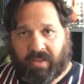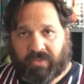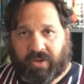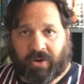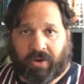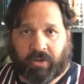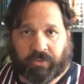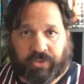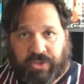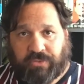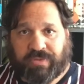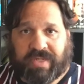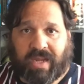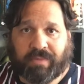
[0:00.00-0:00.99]
There are
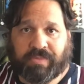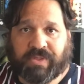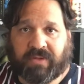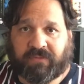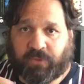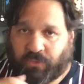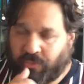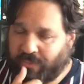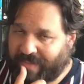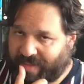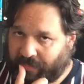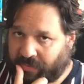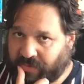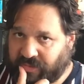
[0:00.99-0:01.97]
two types of crew
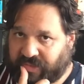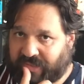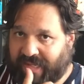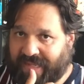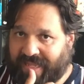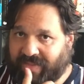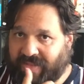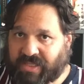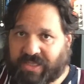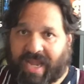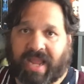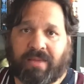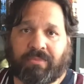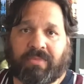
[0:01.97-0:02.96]
members in this
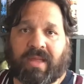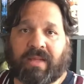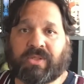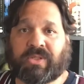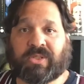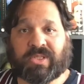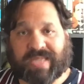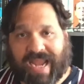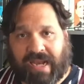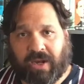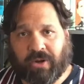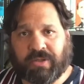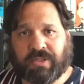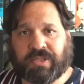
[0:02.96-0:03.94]
game. That's
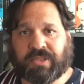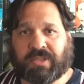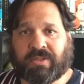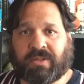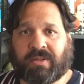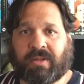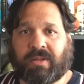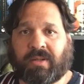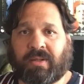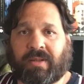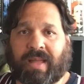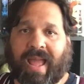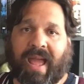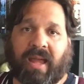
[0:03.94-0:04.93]
sailors
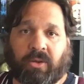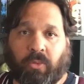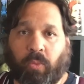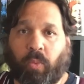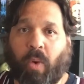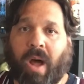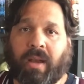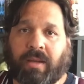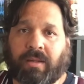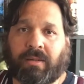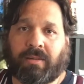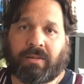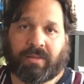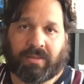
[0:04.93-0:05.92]
and
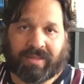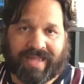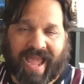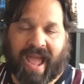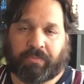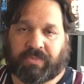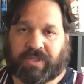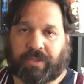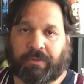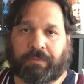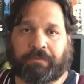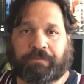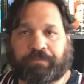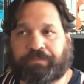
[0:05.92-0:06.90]
one captain.
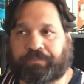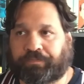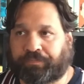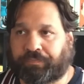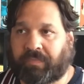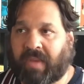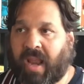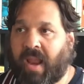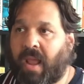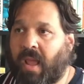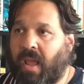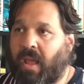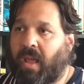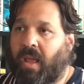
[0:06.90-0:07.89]

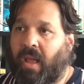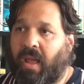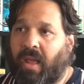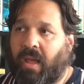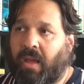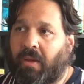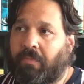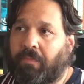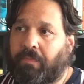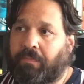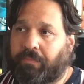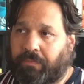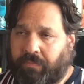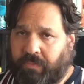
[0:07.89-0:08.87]

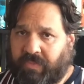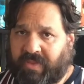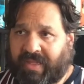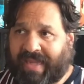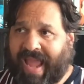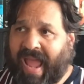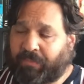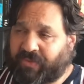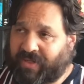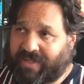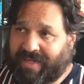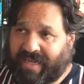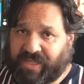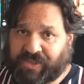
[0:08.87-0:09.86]
The
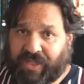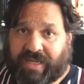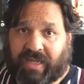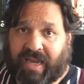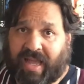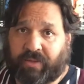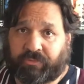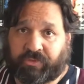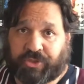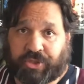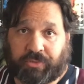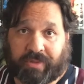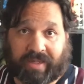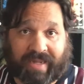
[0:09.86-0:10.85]
captain isn't allowed to
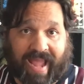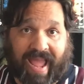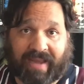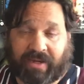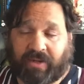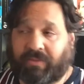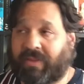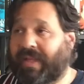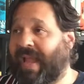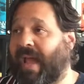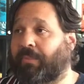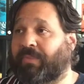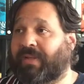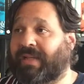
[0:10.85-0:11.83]
shoot a cannon. The
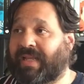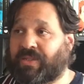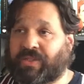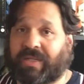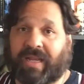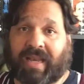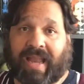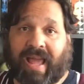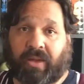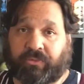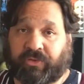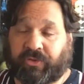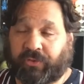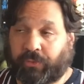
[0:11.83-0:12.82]
captain isn't
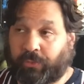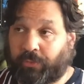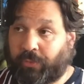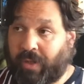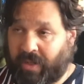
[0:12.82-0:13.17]
allowed to